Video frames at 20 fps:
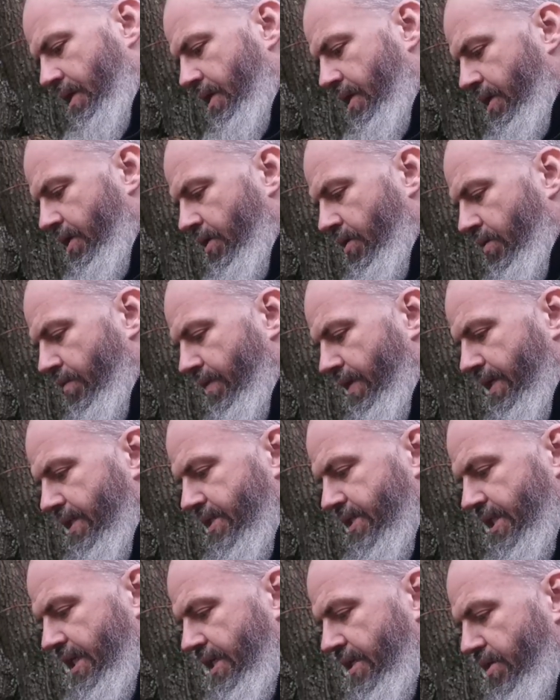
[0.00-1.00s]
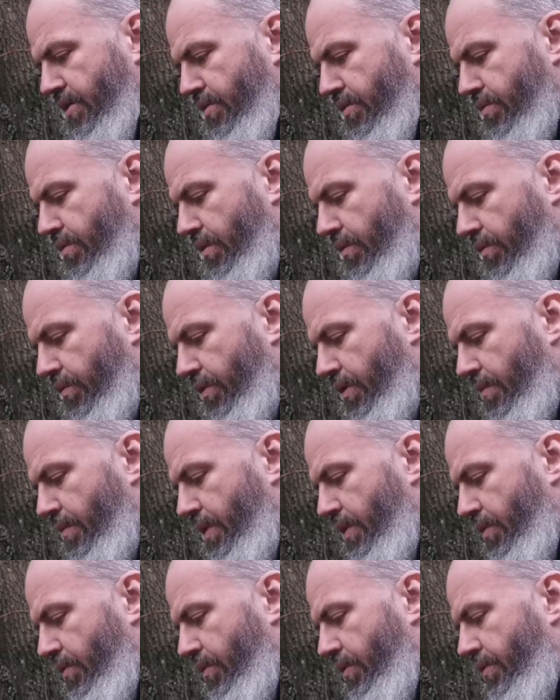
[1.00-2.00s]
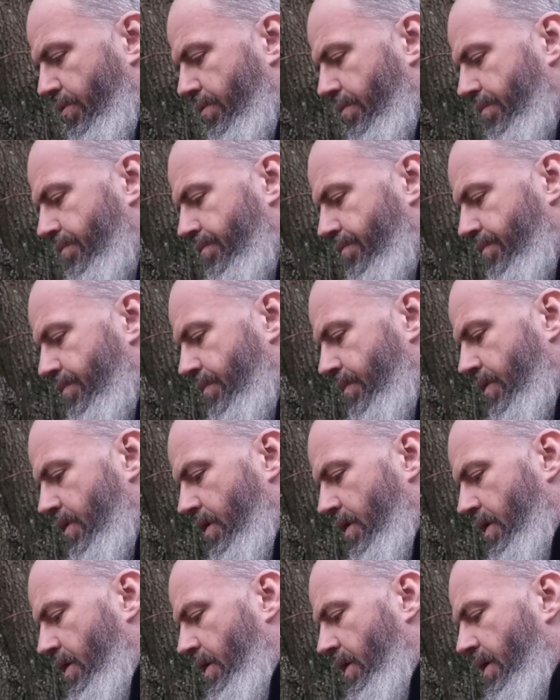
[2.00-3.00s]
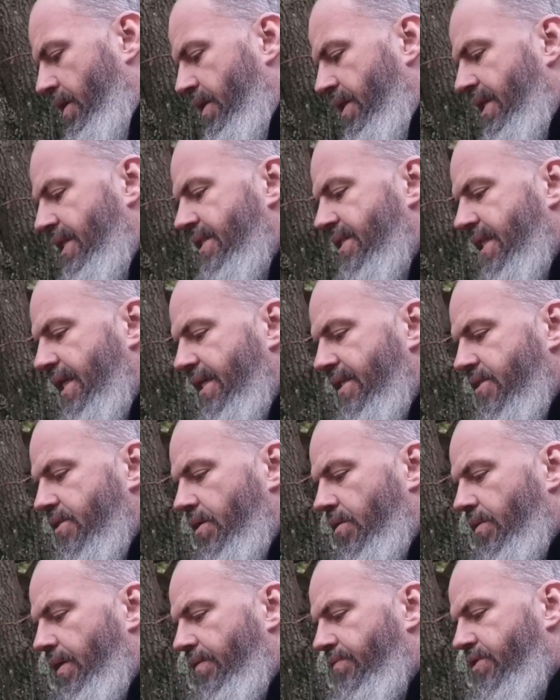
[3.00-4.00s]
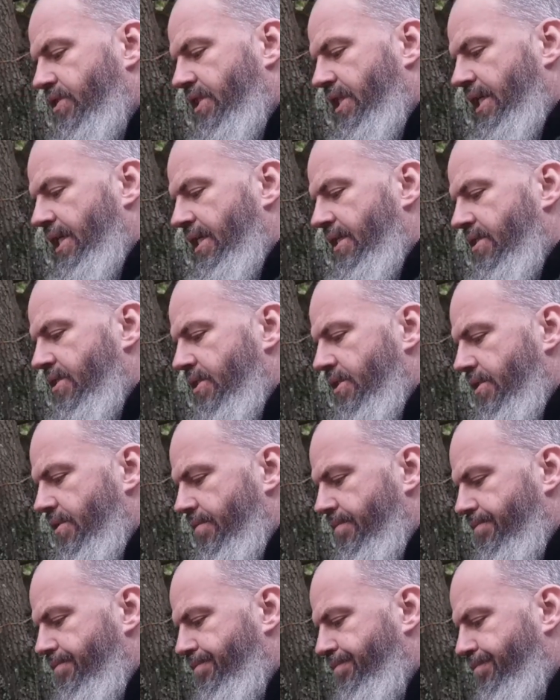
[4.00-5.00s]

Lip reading: you can already see new growth coming through. These things don't have seeds.